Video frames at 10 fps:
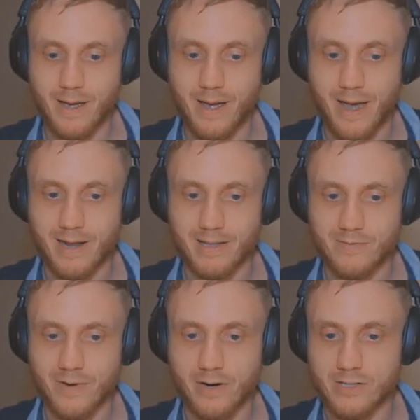And at the
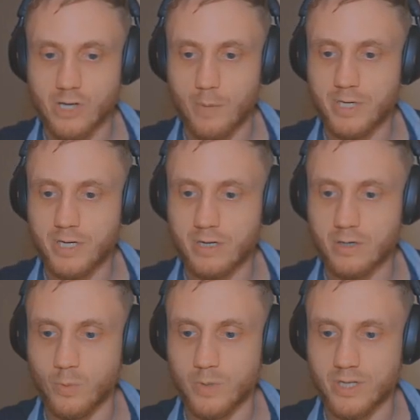very top here,
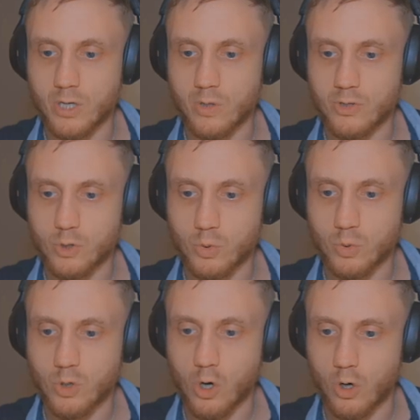we go
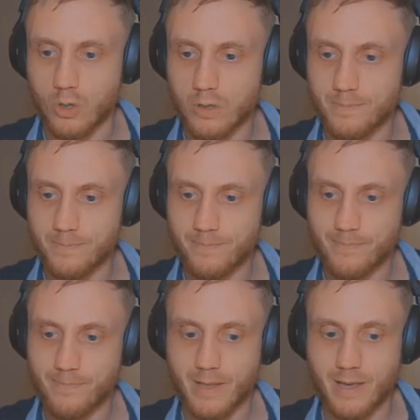into call,
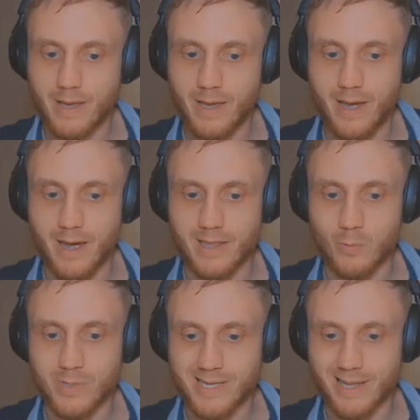and
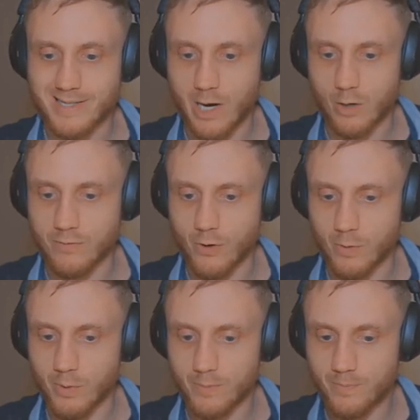then we select our phone
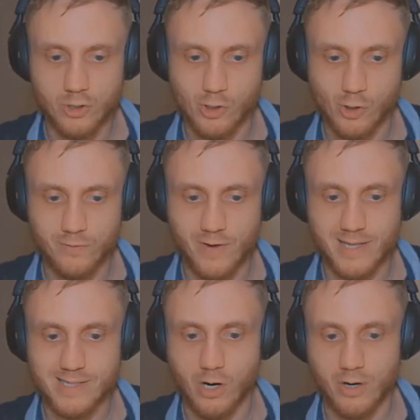number. So
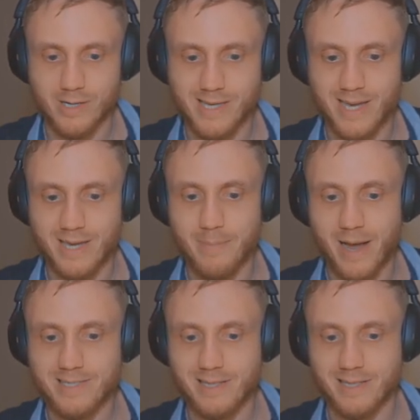fence RSA
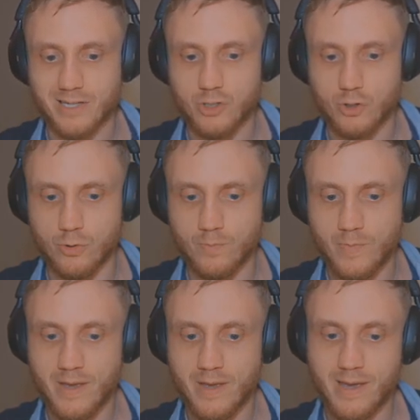max clicks 2,
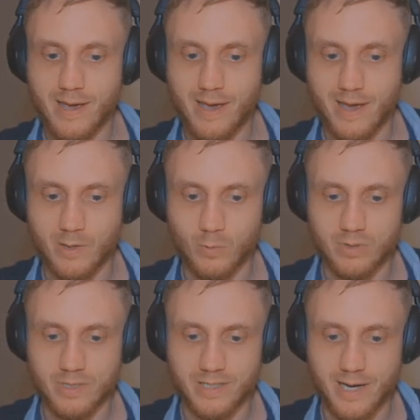and then
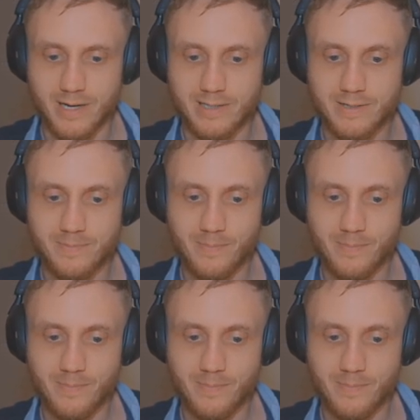we'll hit edit.